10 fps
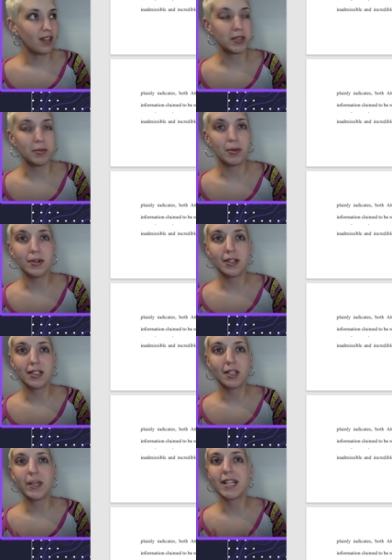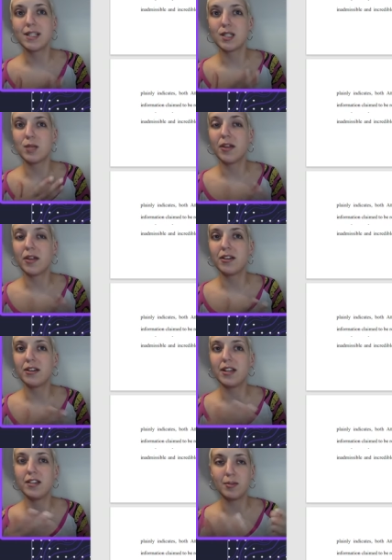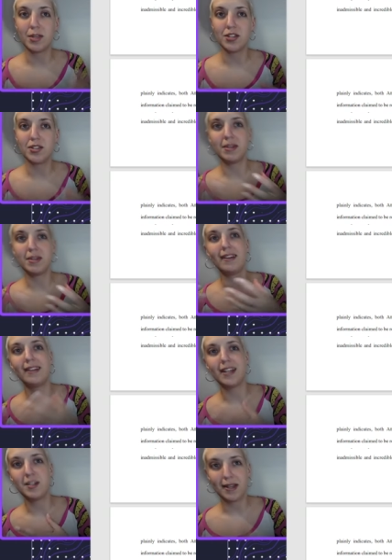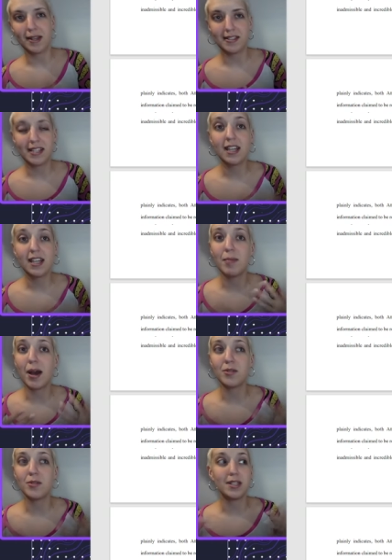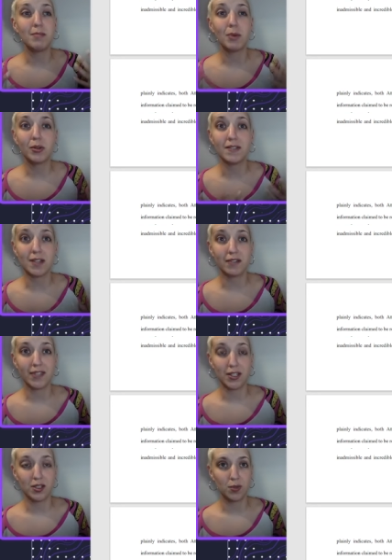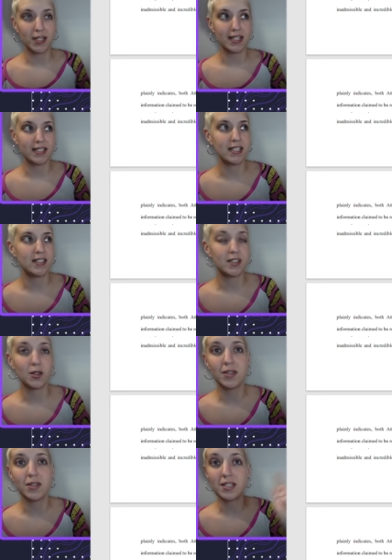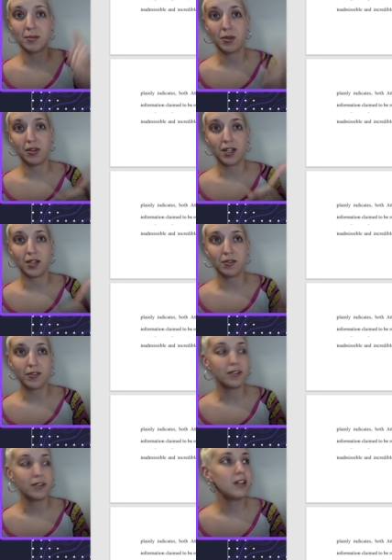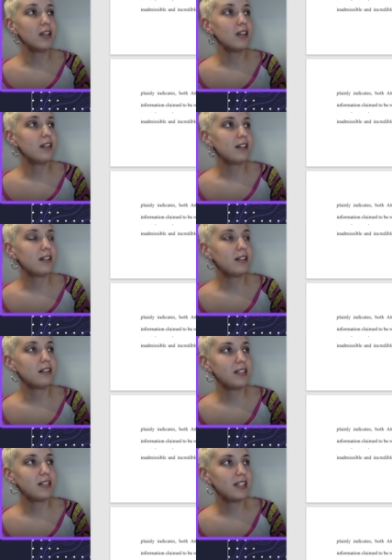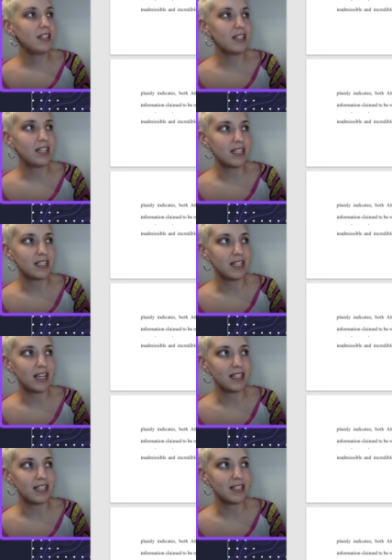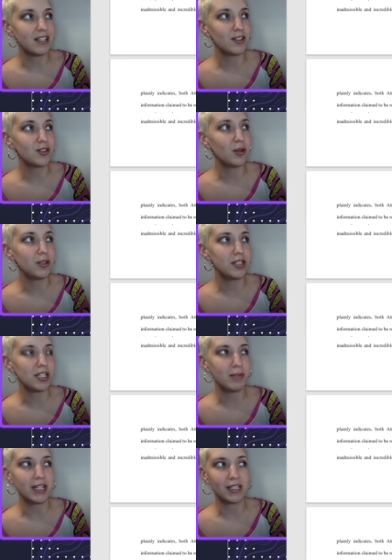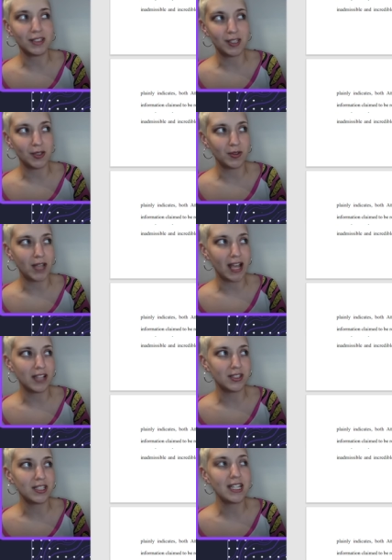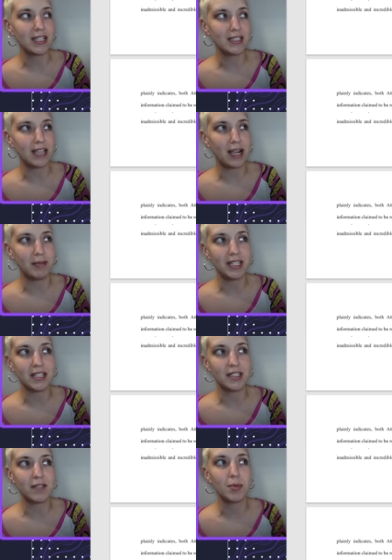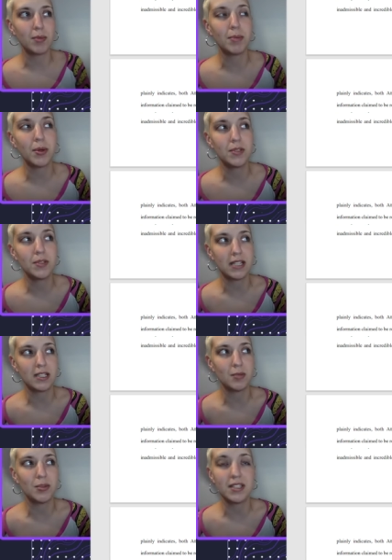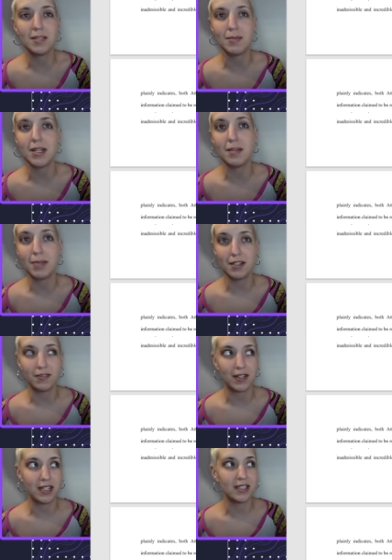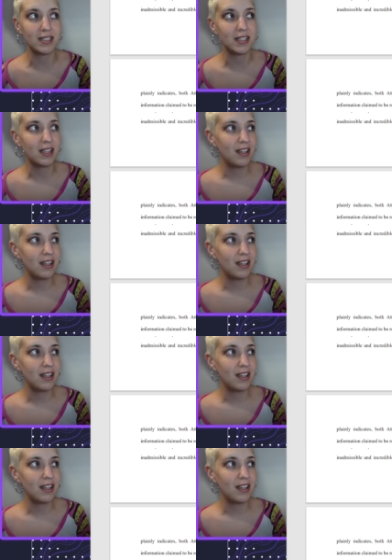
So importantly, we get some other information being alleged by the state about the motives of these two witnesses. So this I'm going to read in full. Clearly, in the case at hand, there is no legitimate excuse as to the untimeliness of the proposed testimony submitted by defendants.